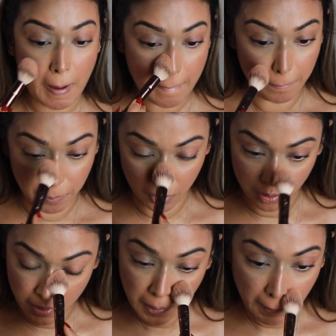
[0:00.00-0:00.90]

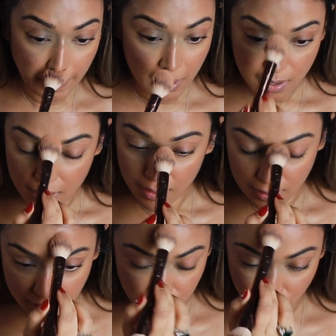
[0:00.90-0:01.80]
blur,
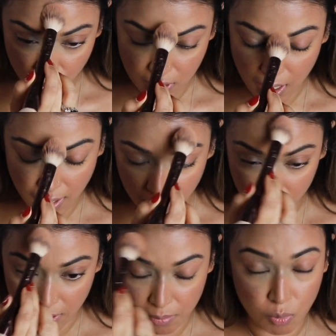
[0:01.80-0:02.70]
it does not take
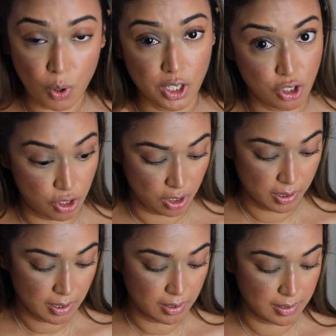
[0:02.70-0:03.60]
away the
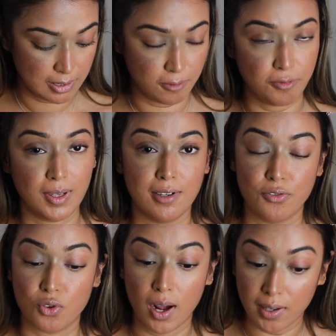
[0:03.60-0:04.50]
moisture, it doesn't feel
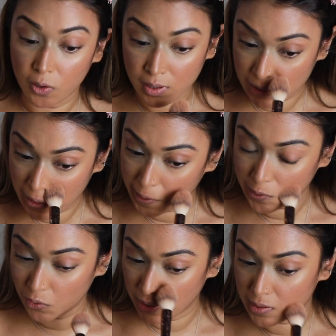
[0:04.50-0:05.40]
dry or
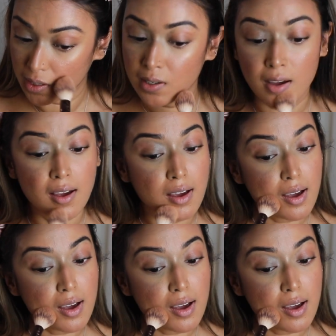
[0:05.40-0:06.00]
dehydrated,